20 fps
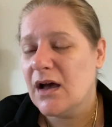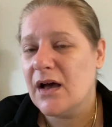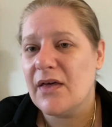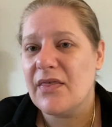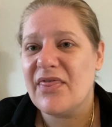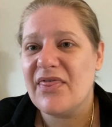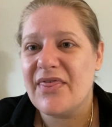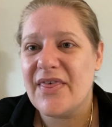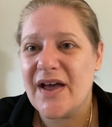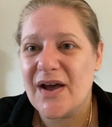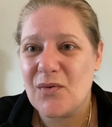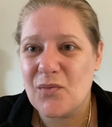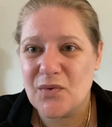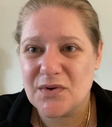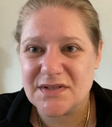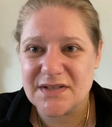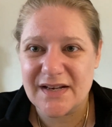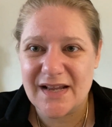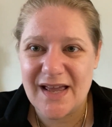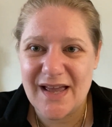That
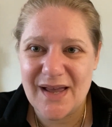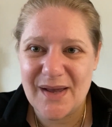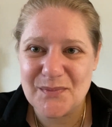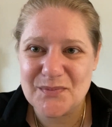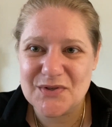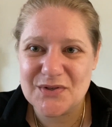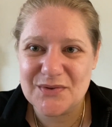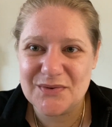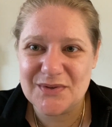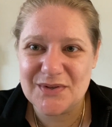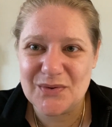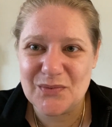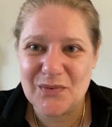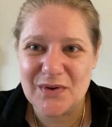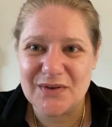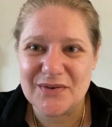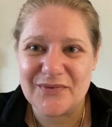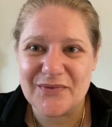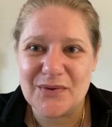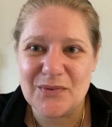was an absolutely
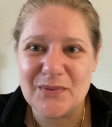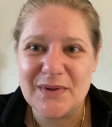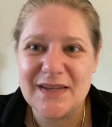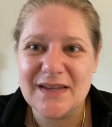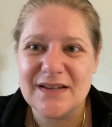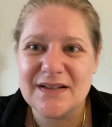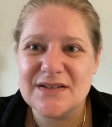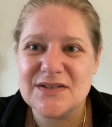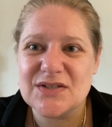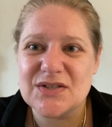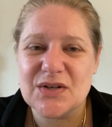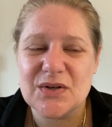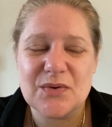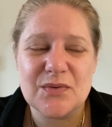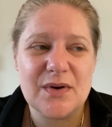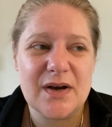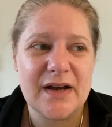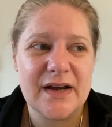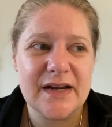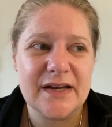wonderful weekend.
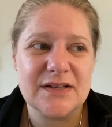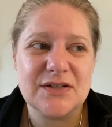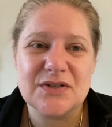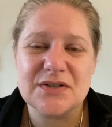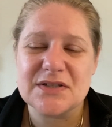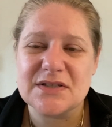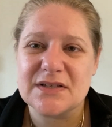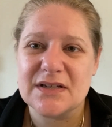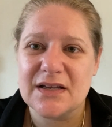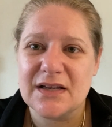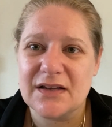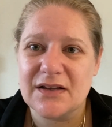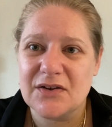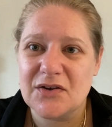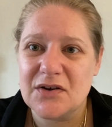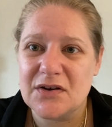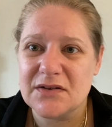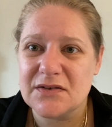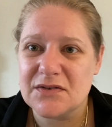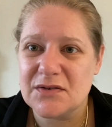So I just
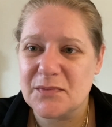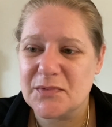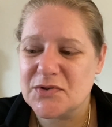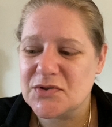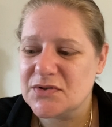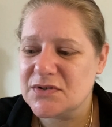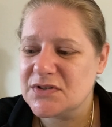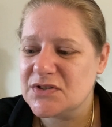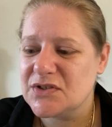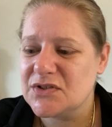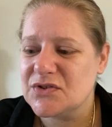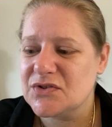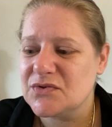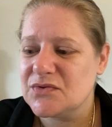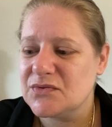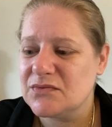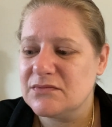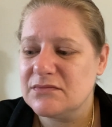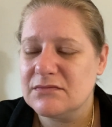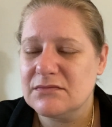got the opportunity
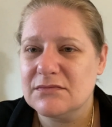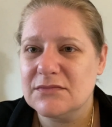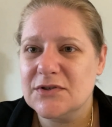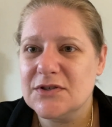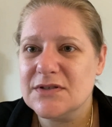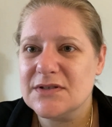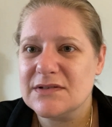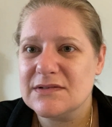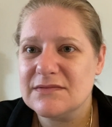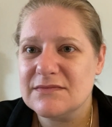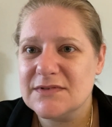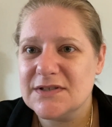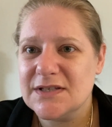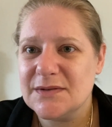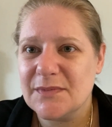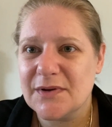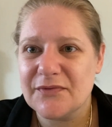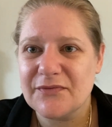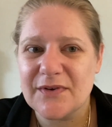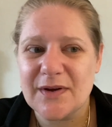to just see
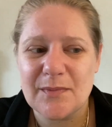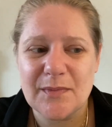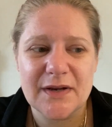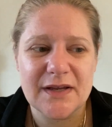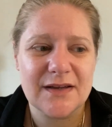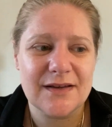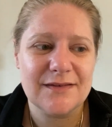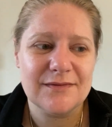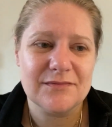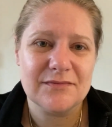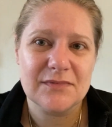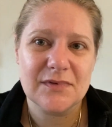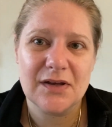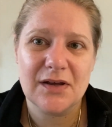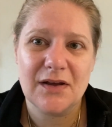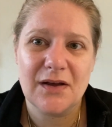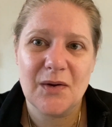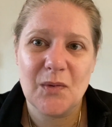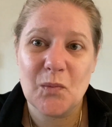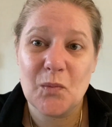my family.
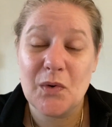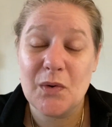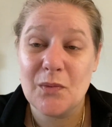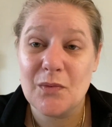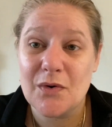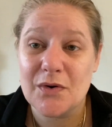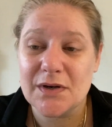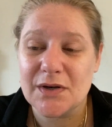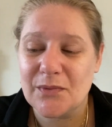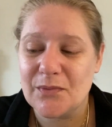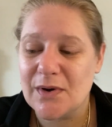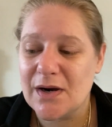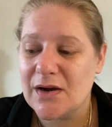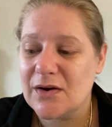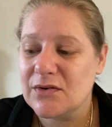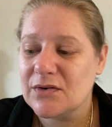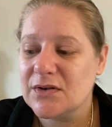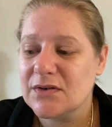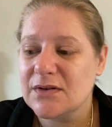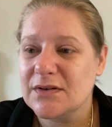We walked
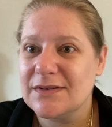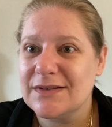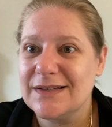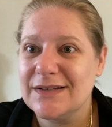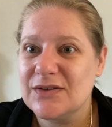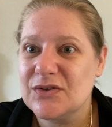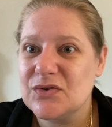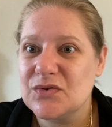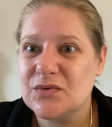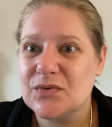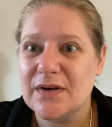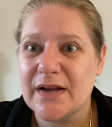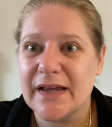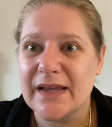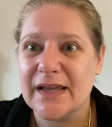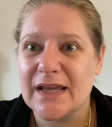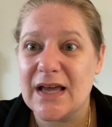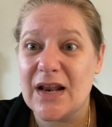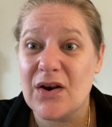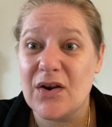around, didn't do
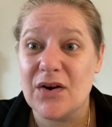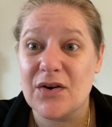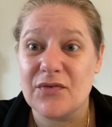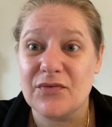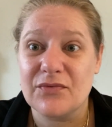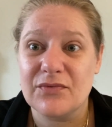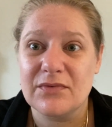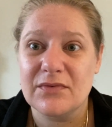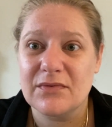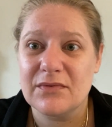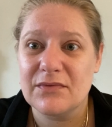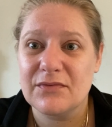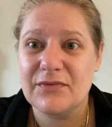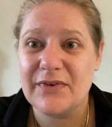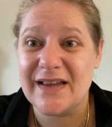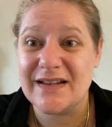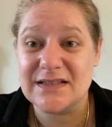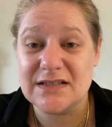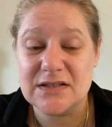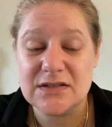like a lot of
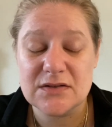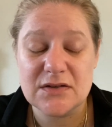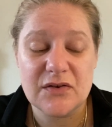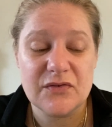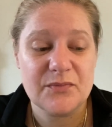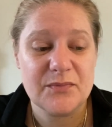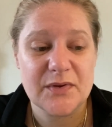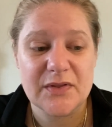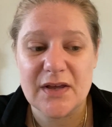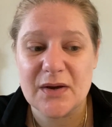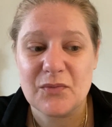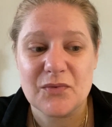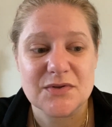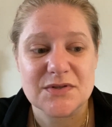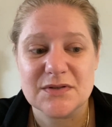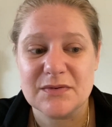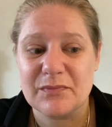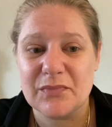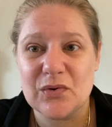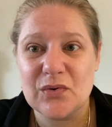fancy stuff, but that
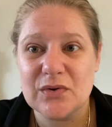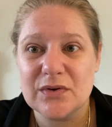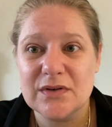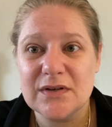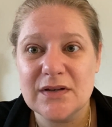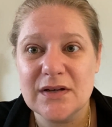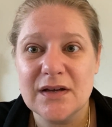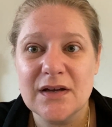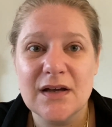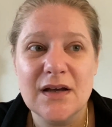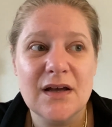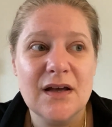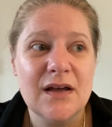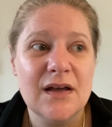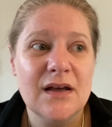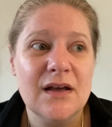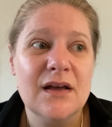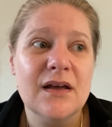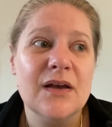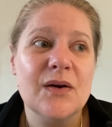wasn't important.
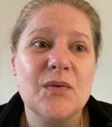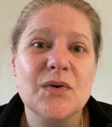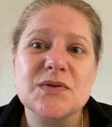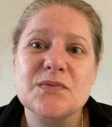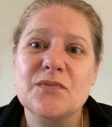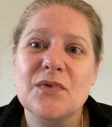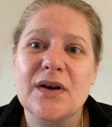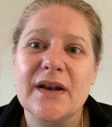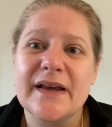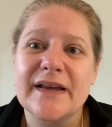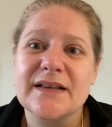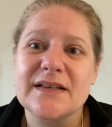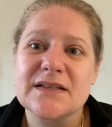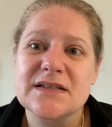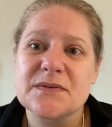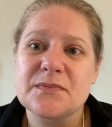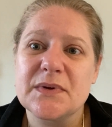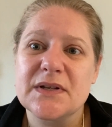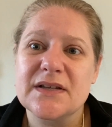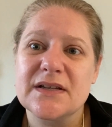It was more like
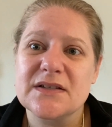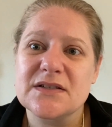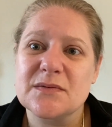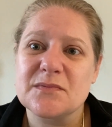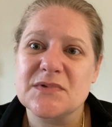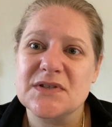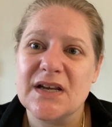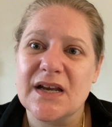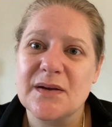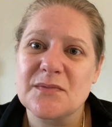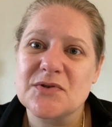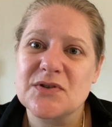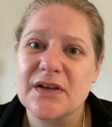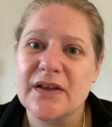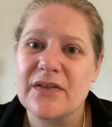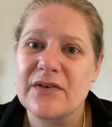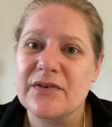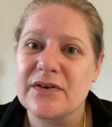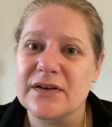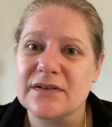spending some time
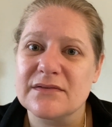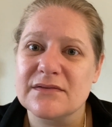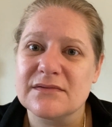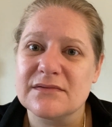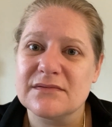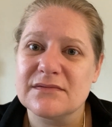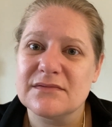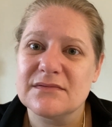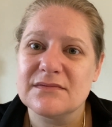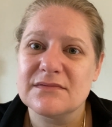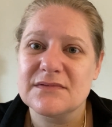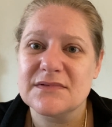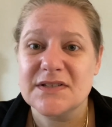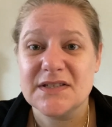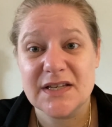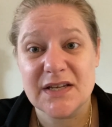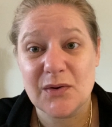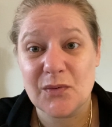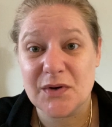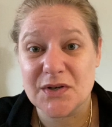together and
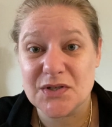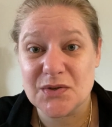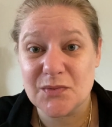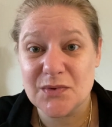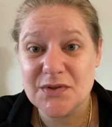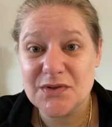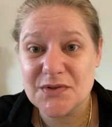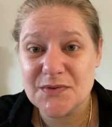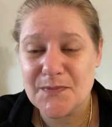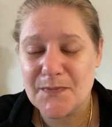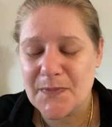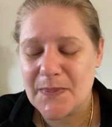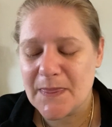seeing where she was.